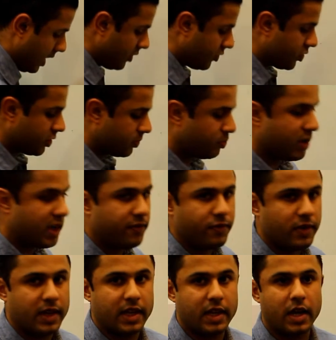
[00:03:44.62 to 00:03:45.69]
And just
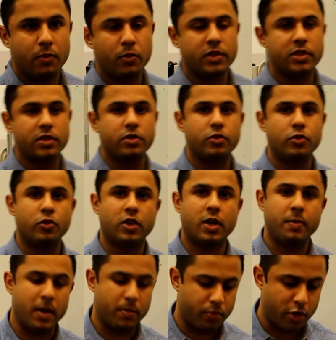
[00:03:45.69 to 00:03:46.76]
briefly, I wanted to
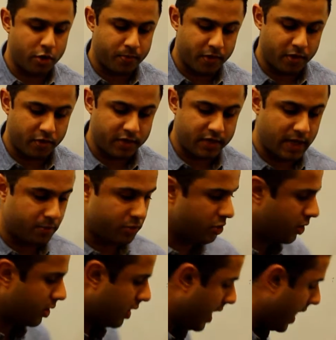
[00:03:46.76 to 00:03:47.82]
talk about
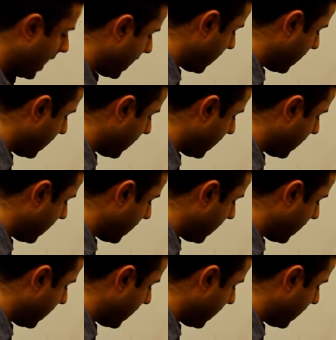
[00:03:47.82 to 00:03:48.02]
proprioception